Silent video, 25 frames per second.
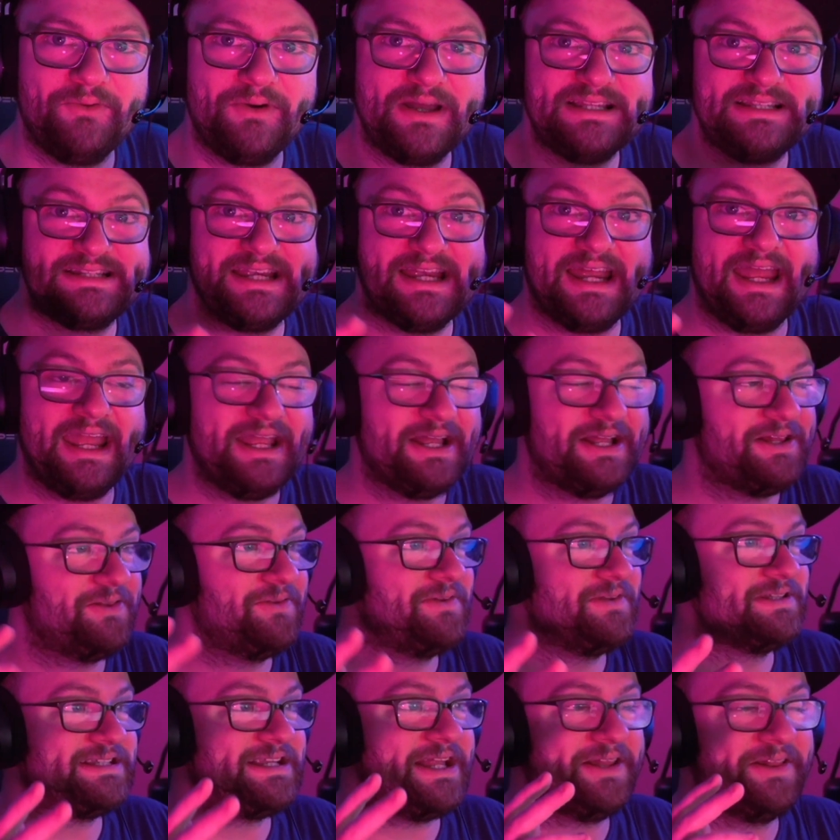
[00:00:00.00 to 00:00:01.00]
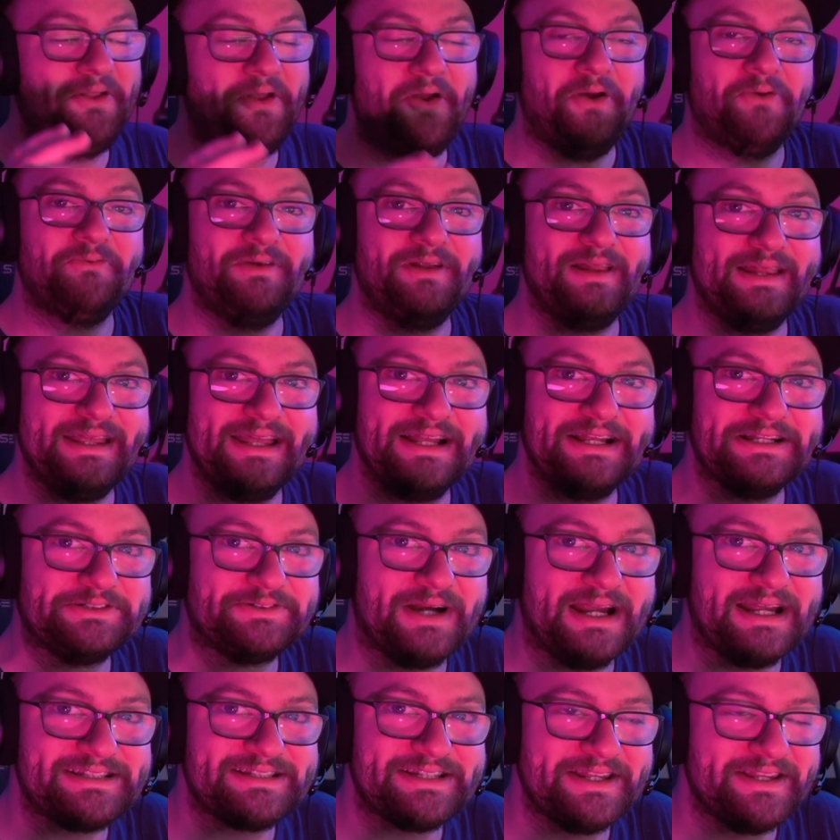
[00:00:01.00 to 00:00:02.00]
which includes a lot of really
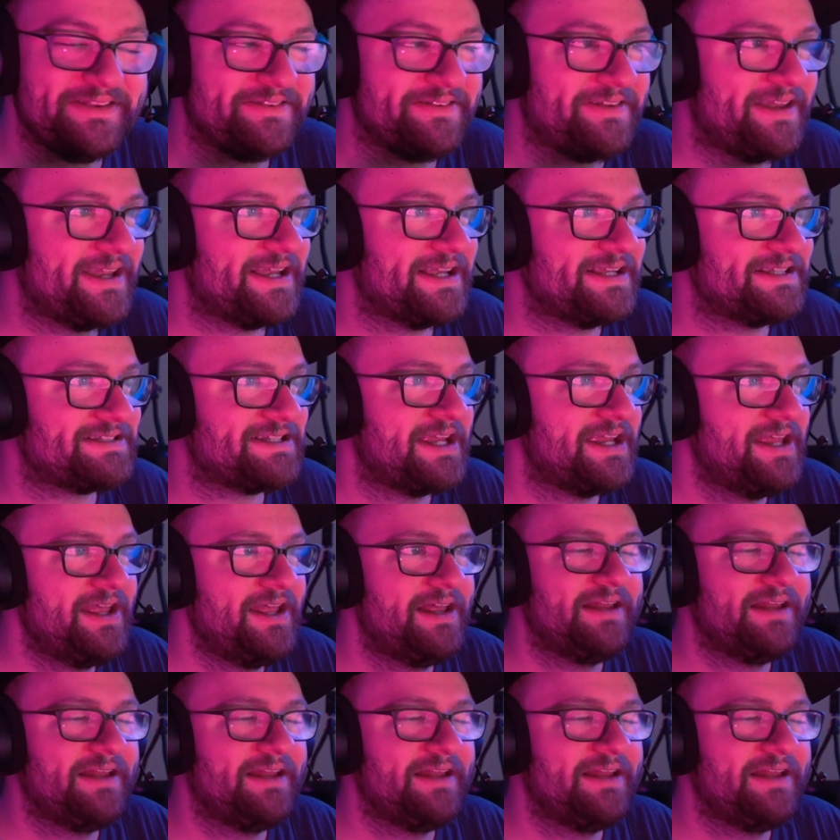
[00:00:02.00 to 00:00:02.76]
interesting things,